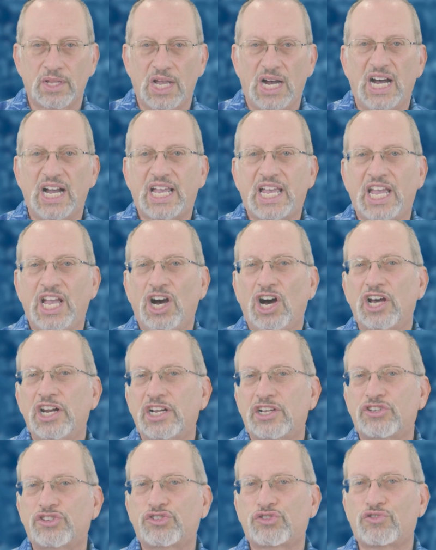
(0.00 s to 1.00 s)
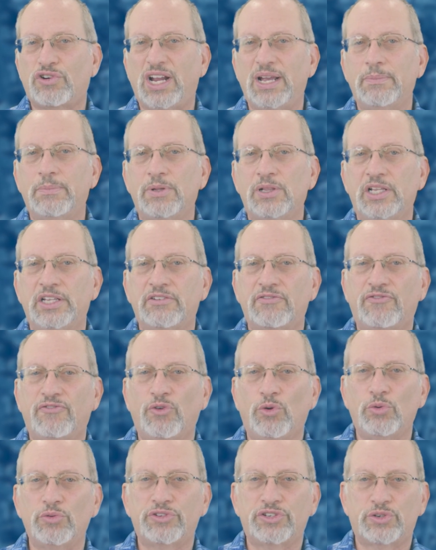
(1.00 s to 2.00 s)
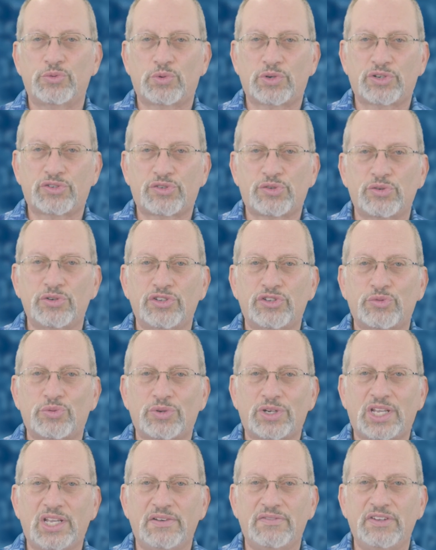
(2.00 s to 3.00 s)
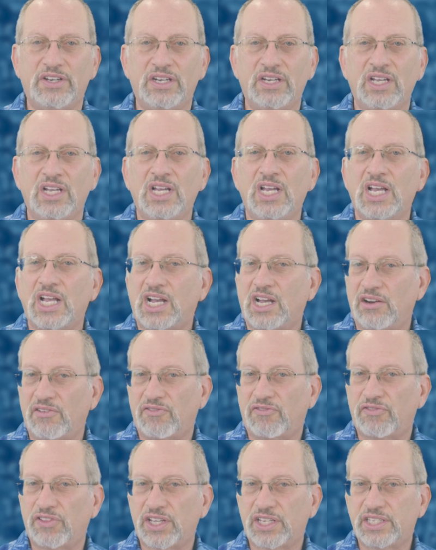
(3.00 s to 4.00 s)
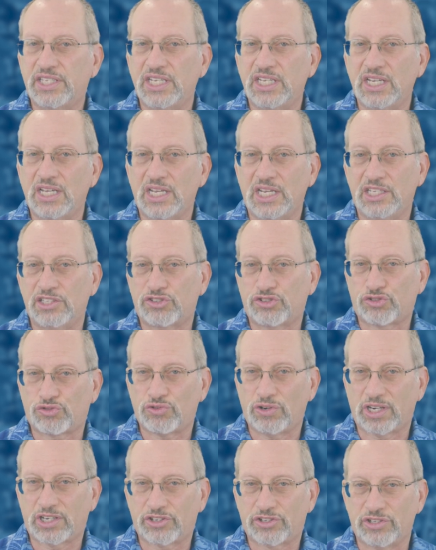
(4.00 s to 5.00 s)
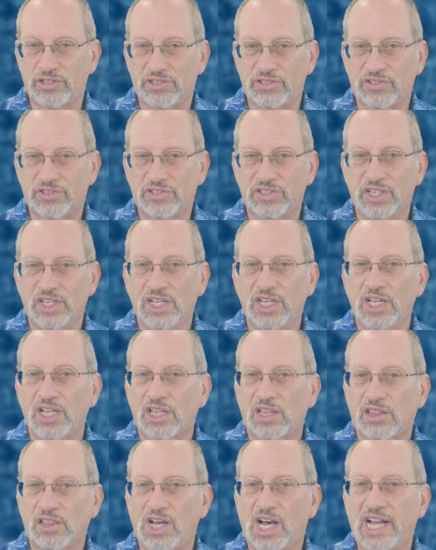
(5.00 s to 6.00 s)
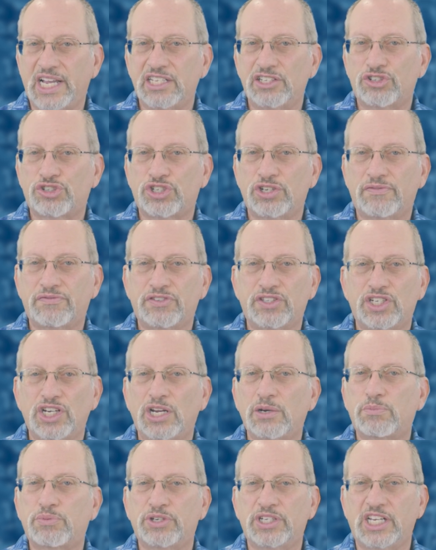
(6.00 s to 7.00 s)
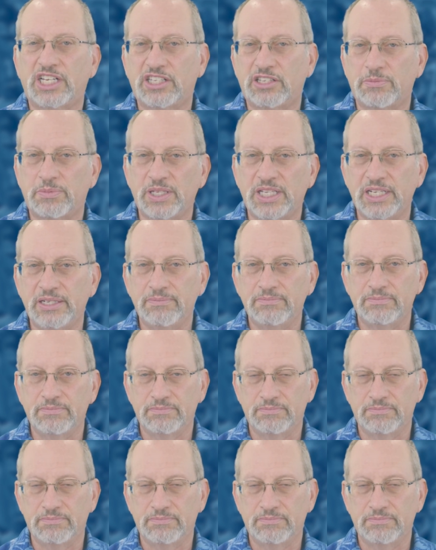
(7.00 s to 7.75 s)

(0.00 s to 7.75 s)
A chaotic scramble unfolded where students were given conflicting instructions. Lines shifted unpredictably.